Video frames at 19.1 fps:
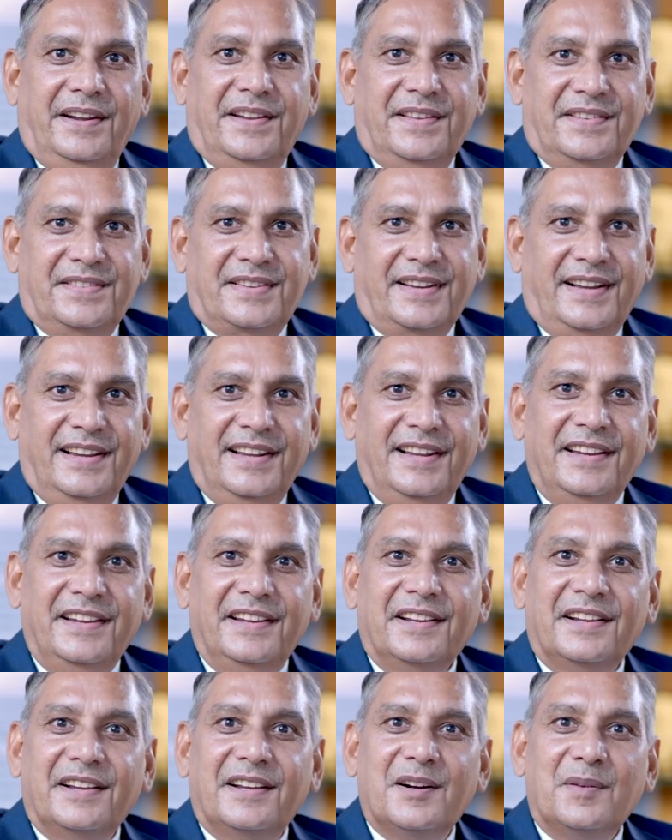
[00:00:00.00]
It is
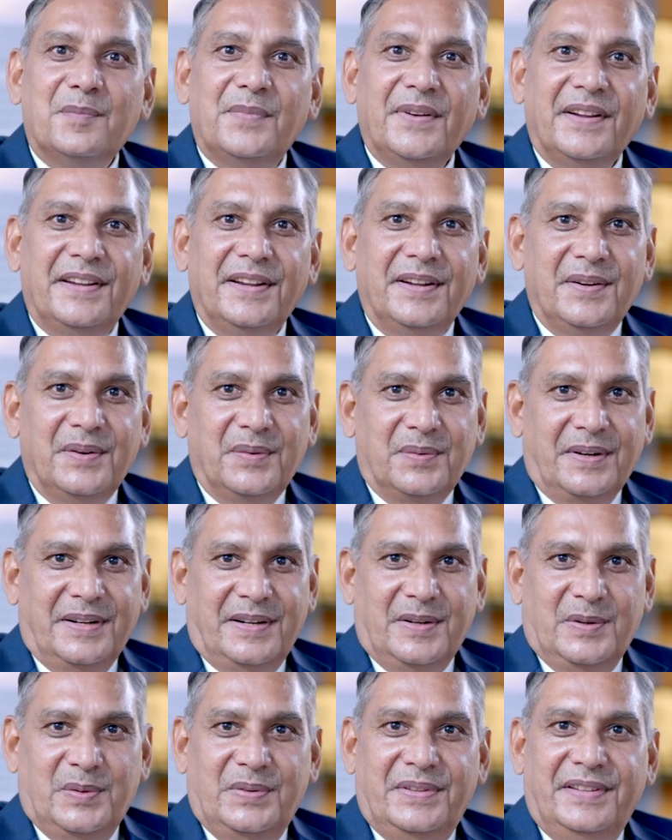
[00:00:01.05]
highly competitive
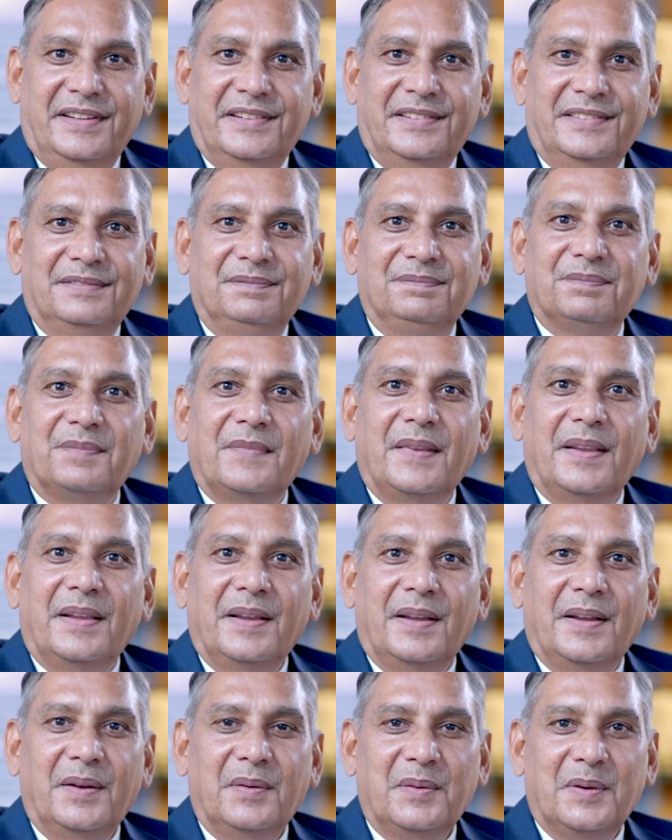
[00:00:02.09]
world out there.
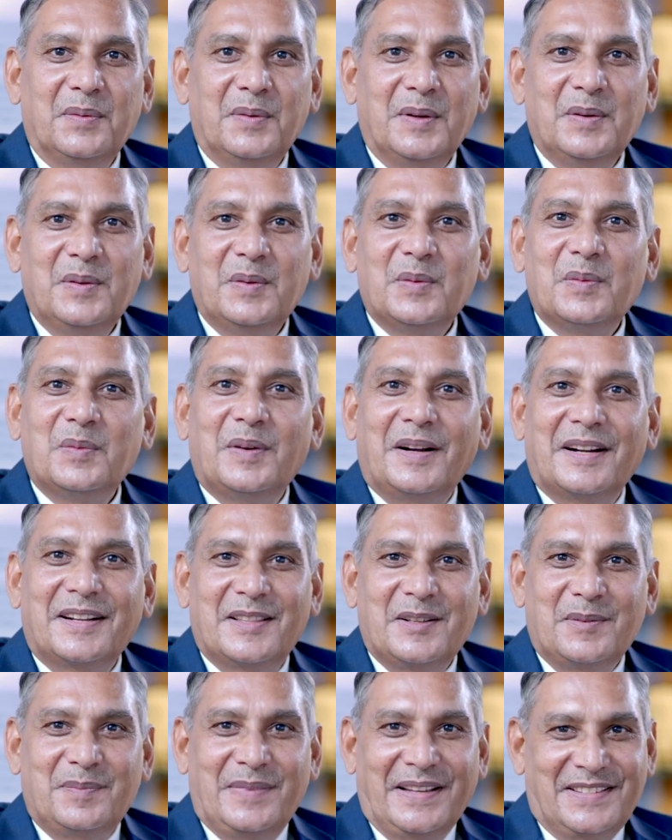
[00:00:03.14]
Everyone
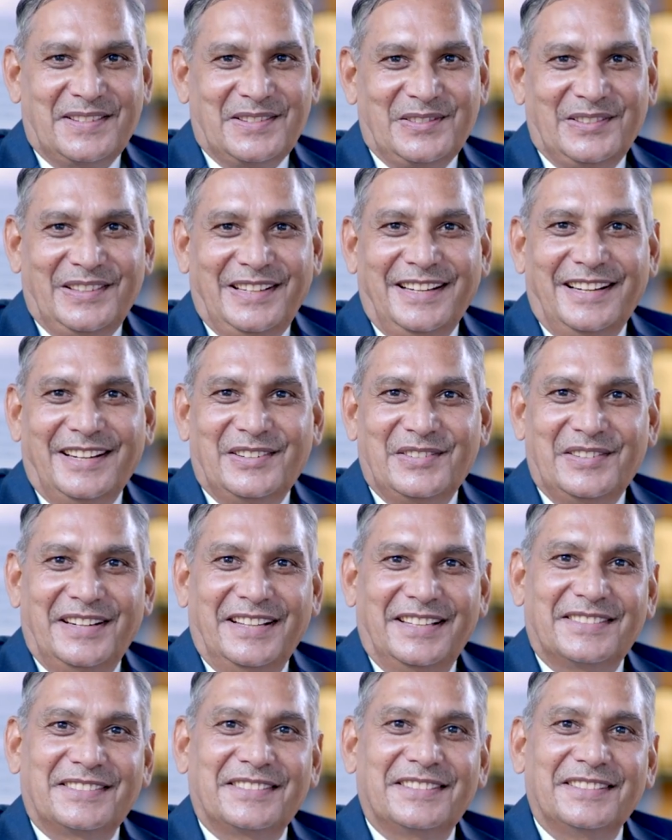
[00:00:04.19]
wants the best only
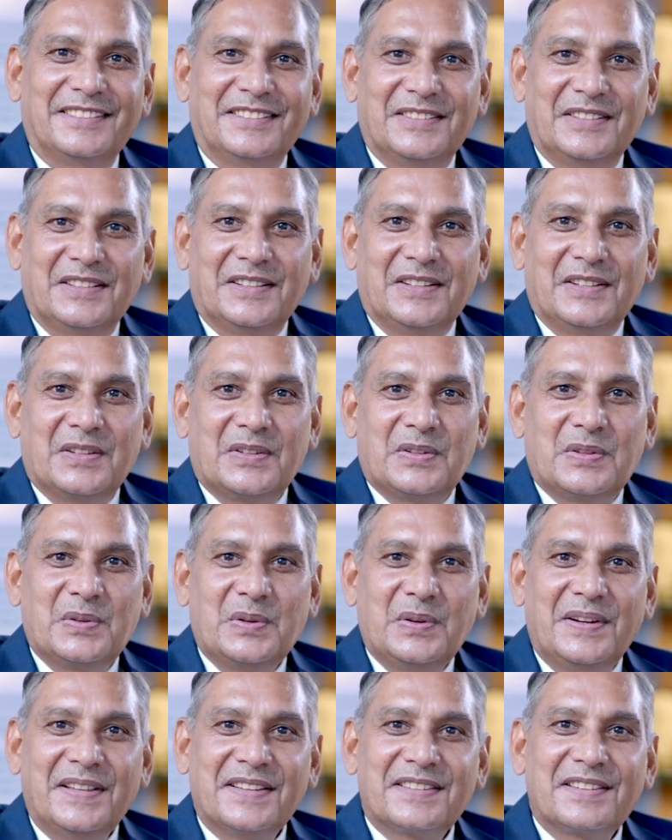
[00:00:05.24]
nowadays.
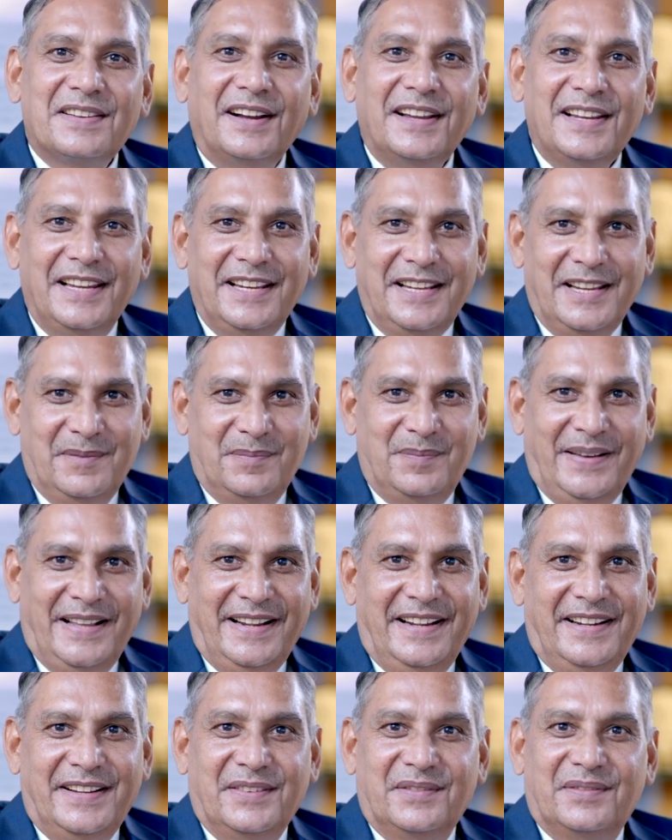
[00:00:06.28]
So it is highly
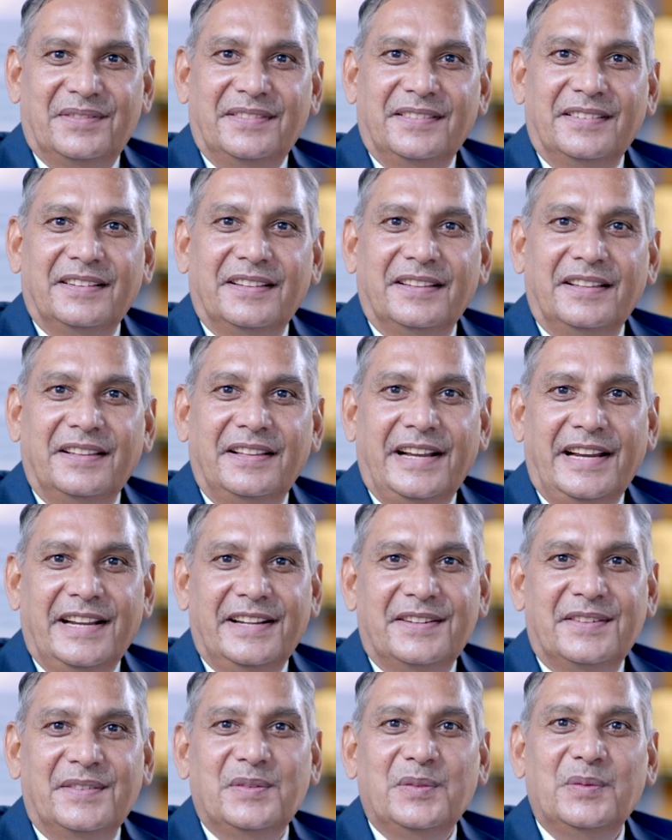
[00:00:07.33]
imperative
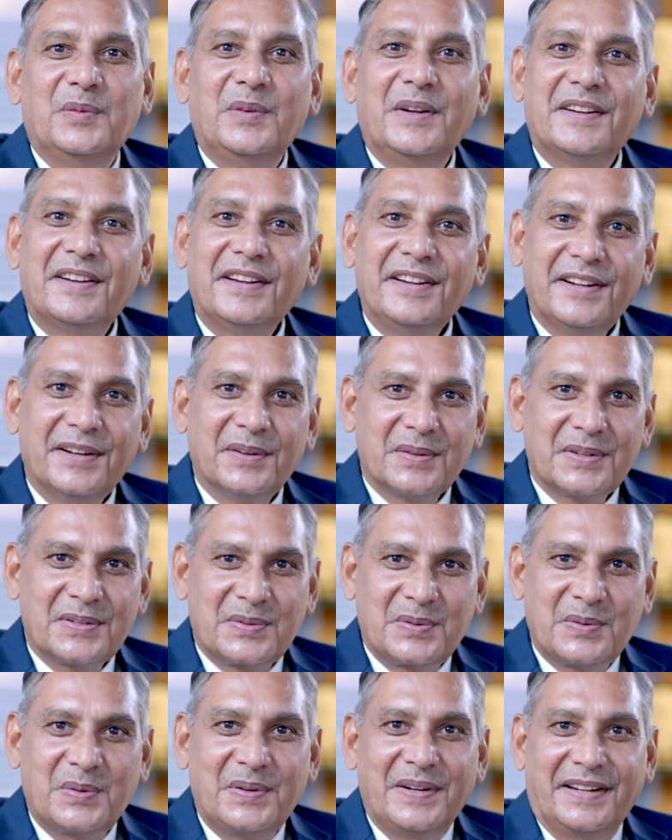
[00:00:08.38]
that we train our
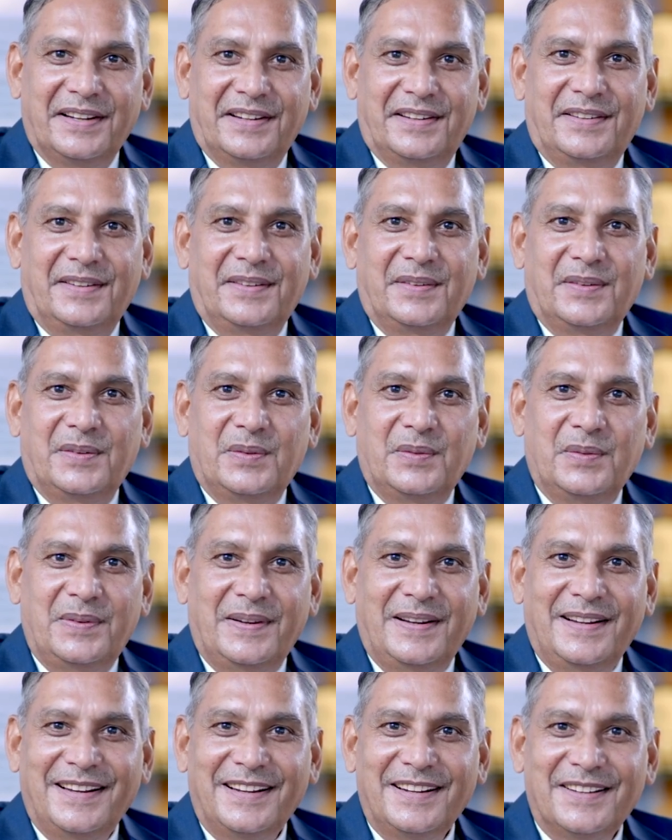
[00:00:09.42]
student
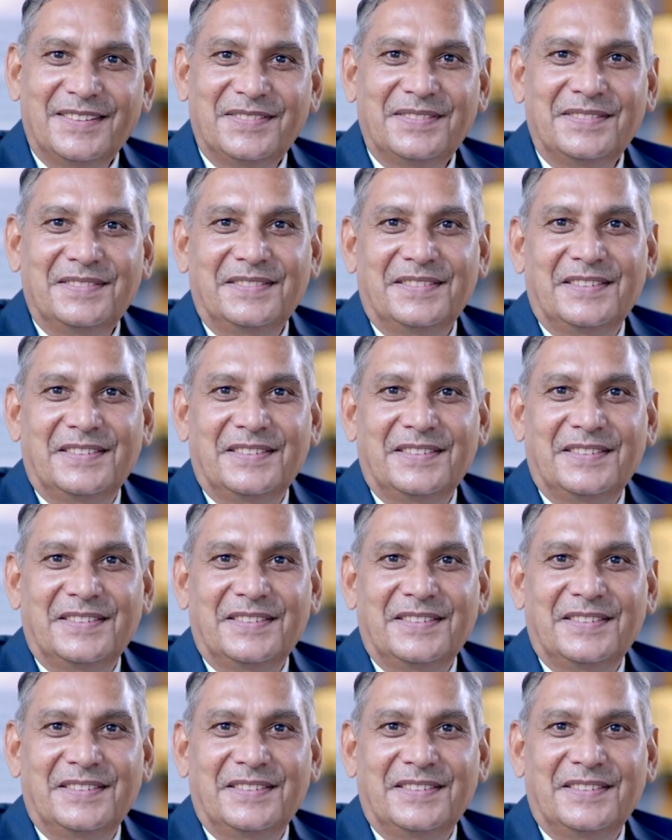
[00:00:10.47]
well enough